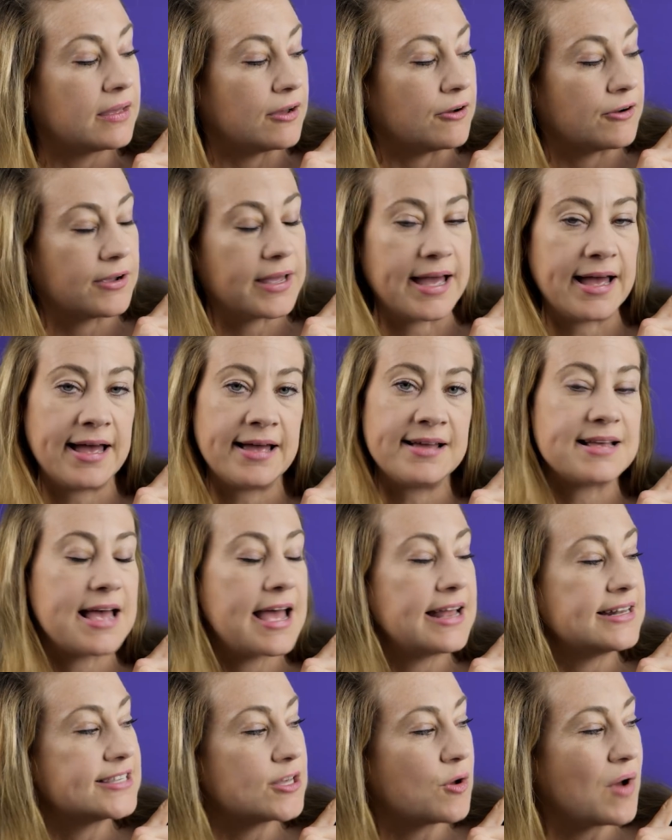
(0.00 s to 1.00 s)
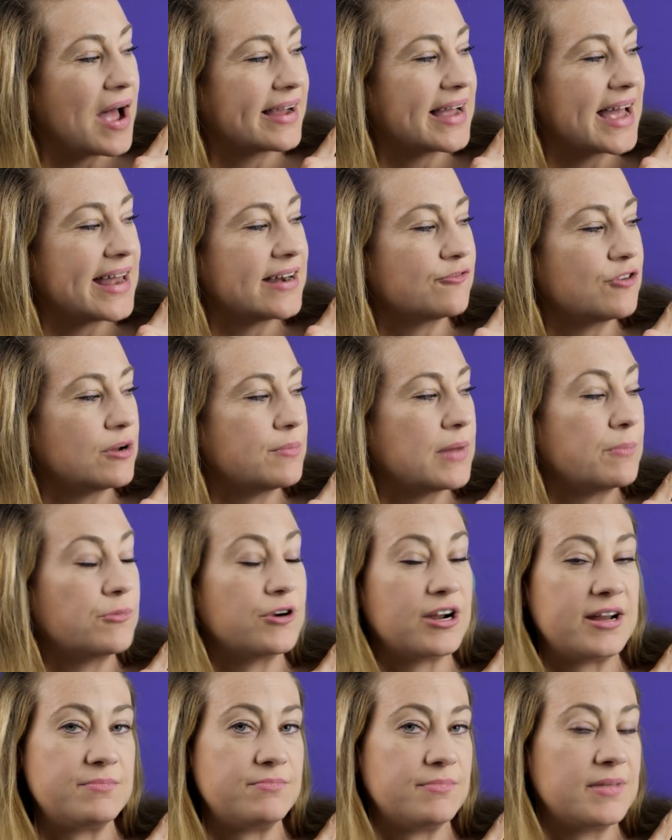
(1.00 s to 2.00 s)
Okay, and so I kind of
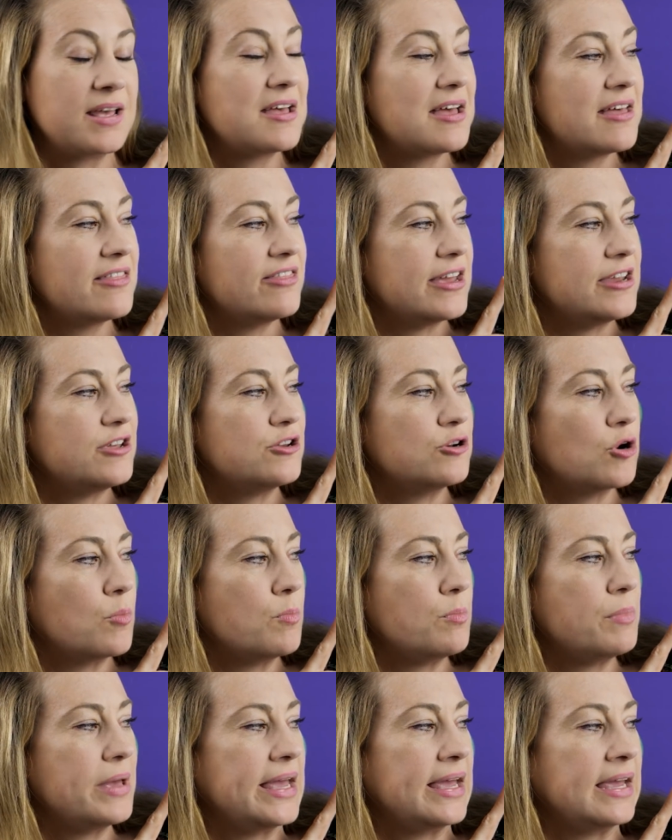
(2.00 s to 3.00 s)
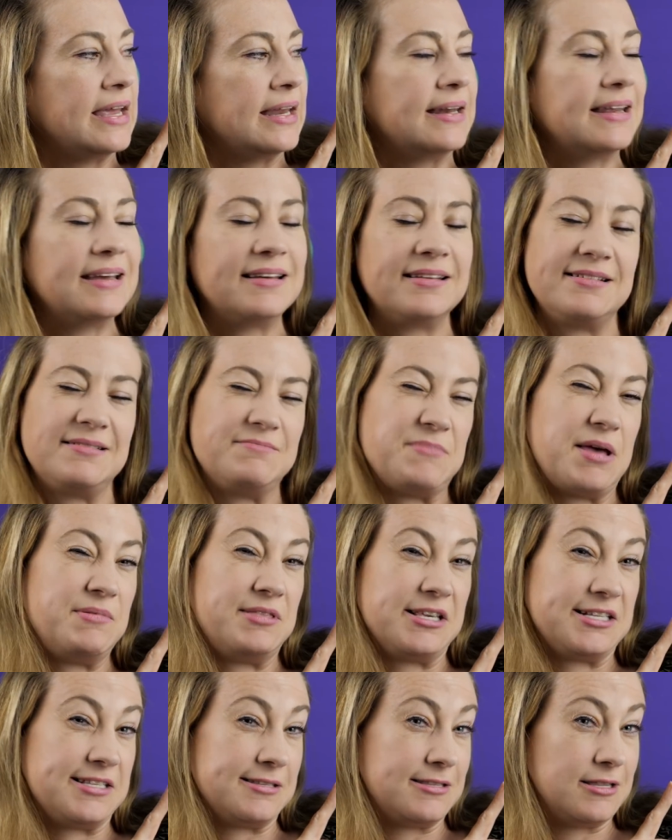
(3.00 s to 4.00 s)
remember it that, you know, mean,
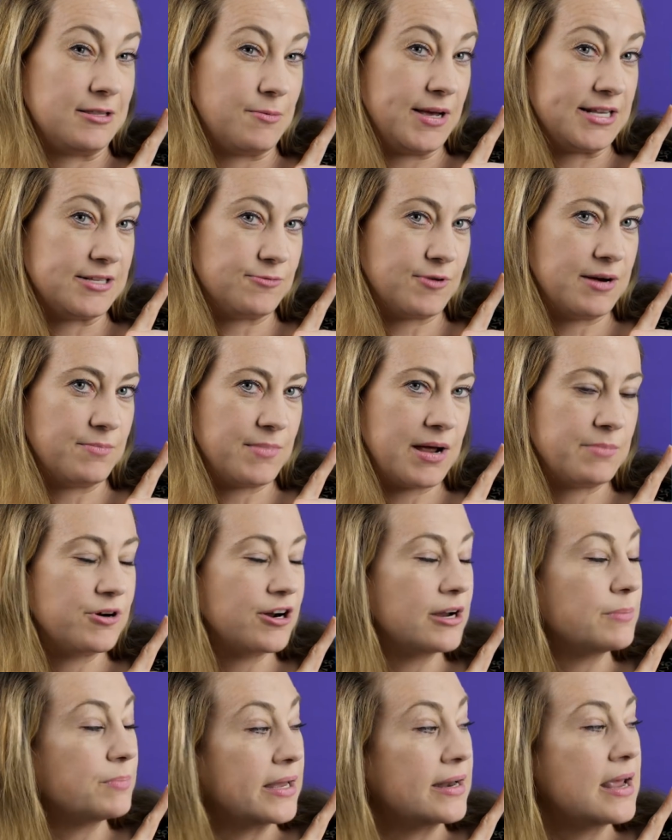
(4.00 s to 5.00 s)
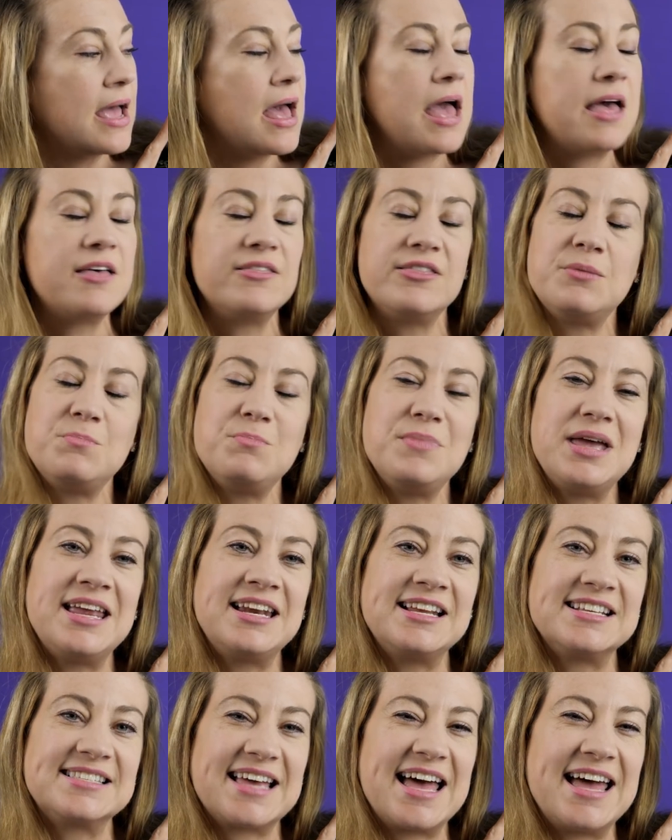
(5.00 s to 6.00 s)
maybe this isn't the best way to remember it, but that
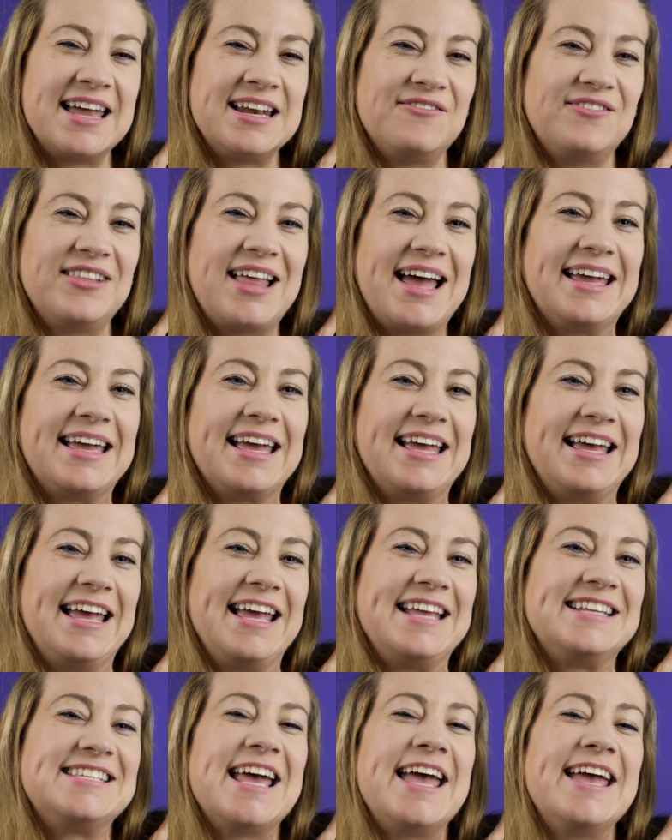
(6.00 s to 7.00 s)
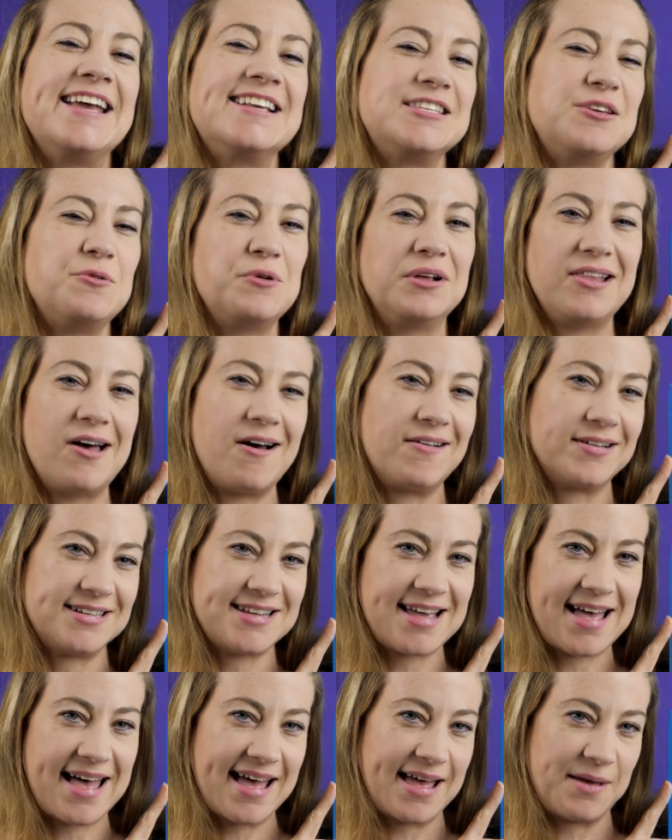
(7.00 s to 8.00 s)
mean is kind of like, it takes you a long
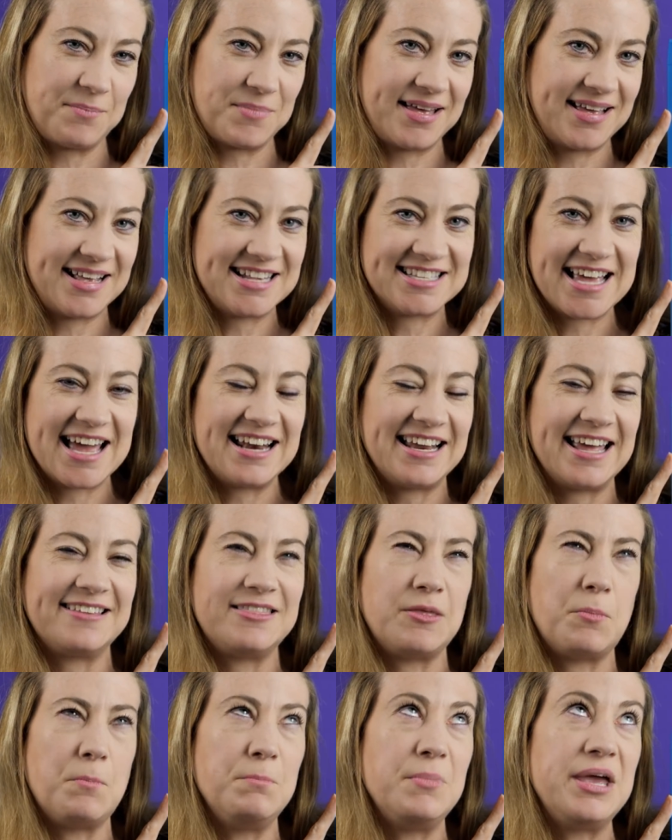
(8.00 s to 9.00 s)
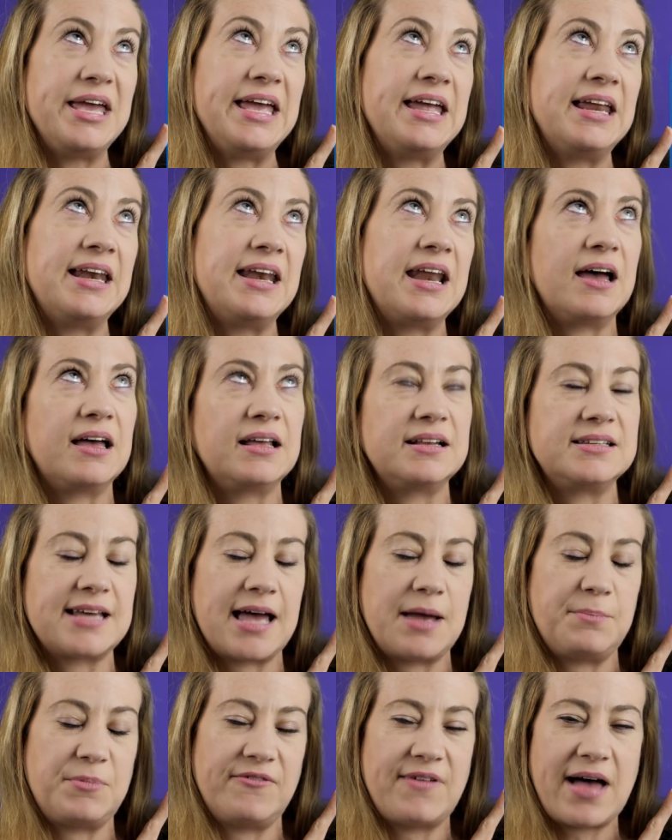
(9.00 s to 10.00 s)
time. It's kind of like the mean
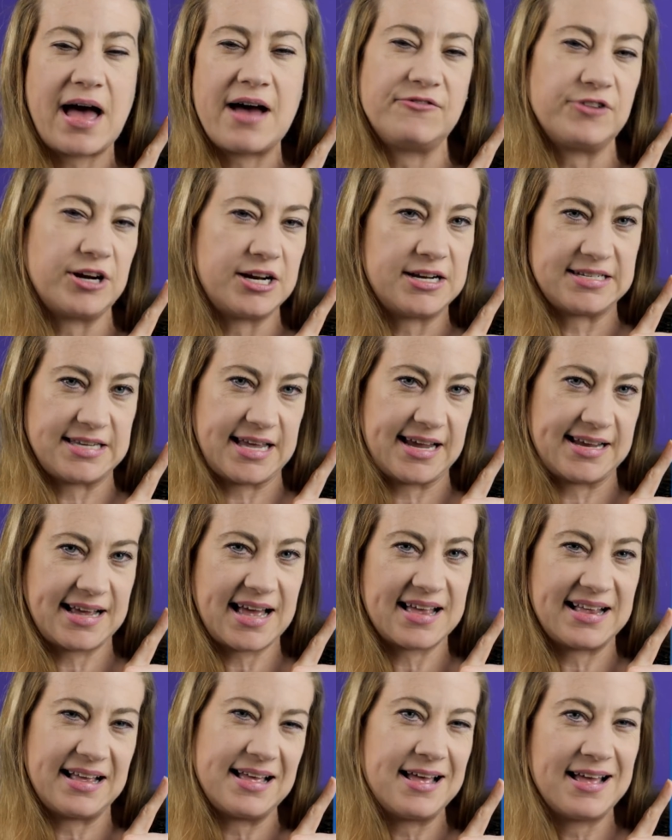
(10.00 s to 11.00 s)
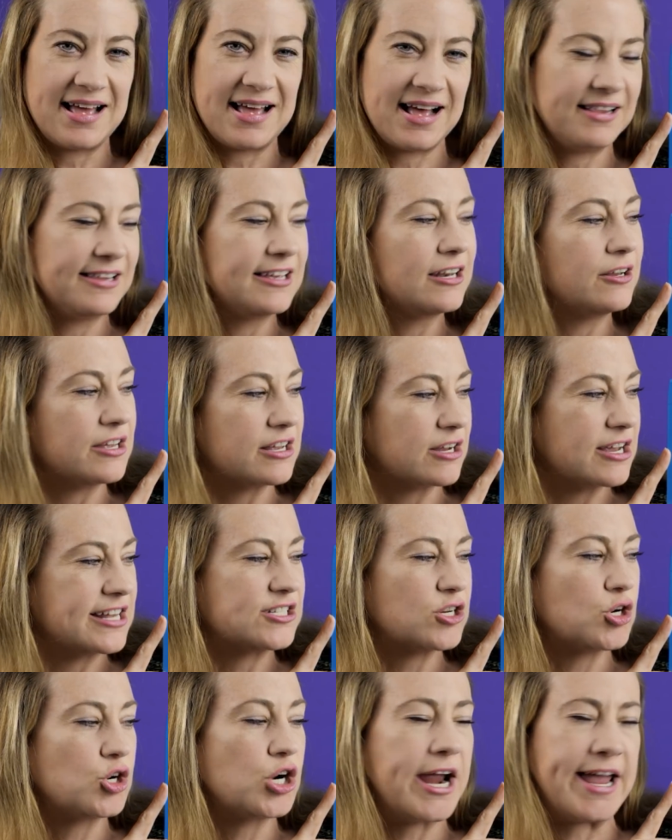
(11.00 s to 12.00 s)
type of average. Like a little
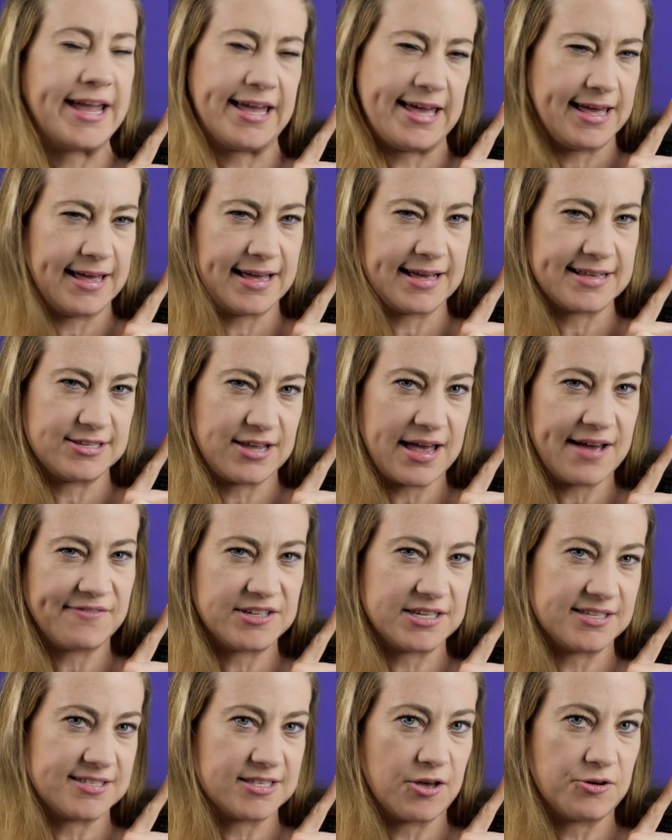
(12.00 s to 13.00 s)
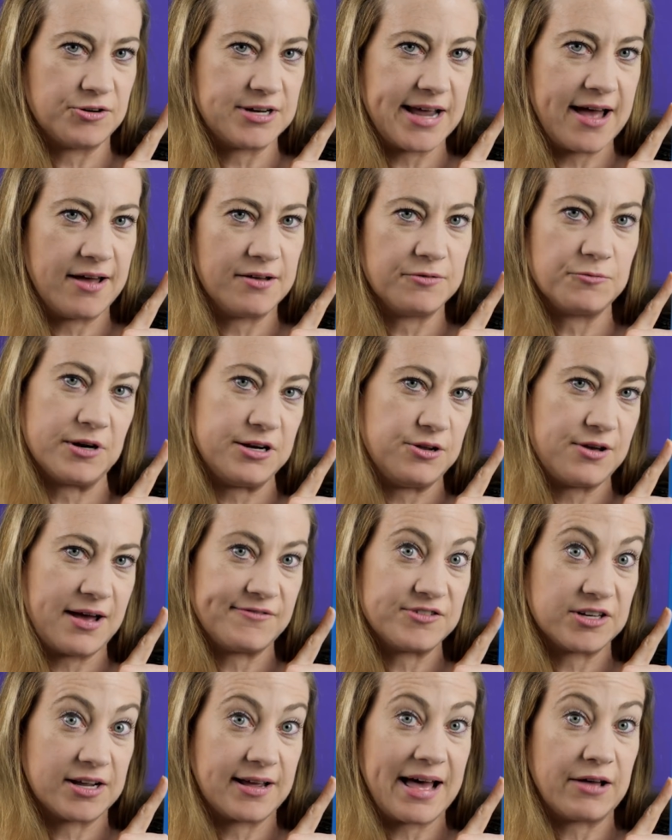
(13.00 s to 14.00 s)
gets cranky because you have to slow down when you
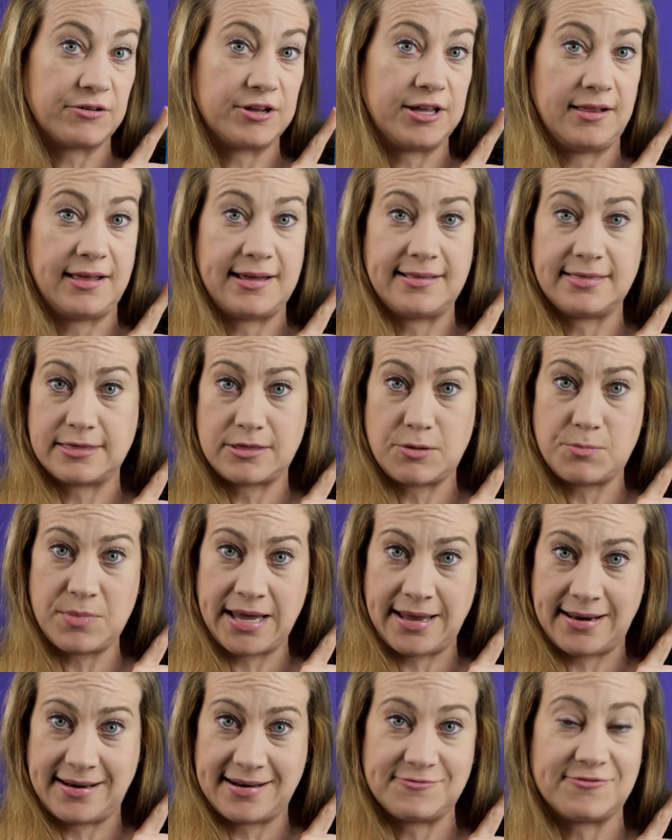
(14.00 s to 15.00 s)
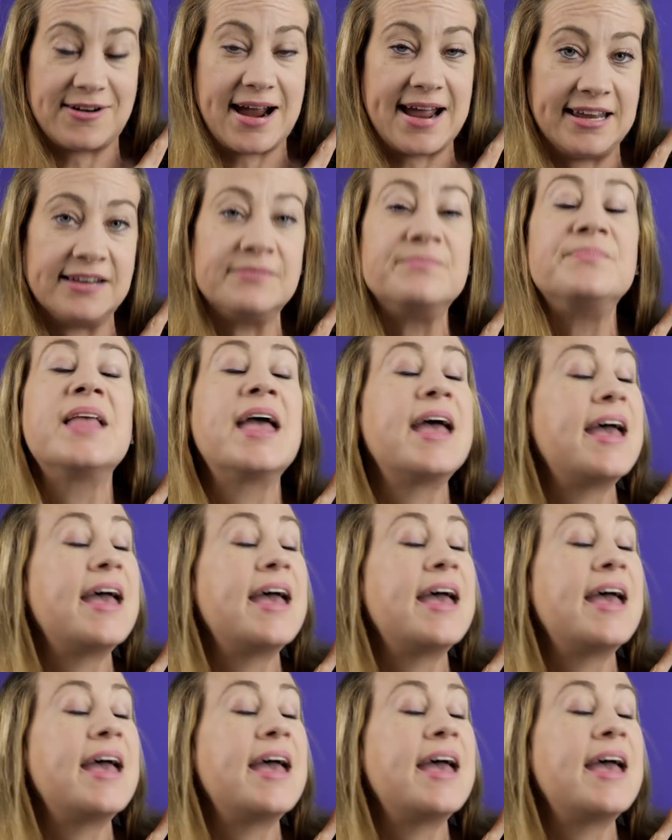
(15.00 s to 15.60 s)
have to calculate the mean, right?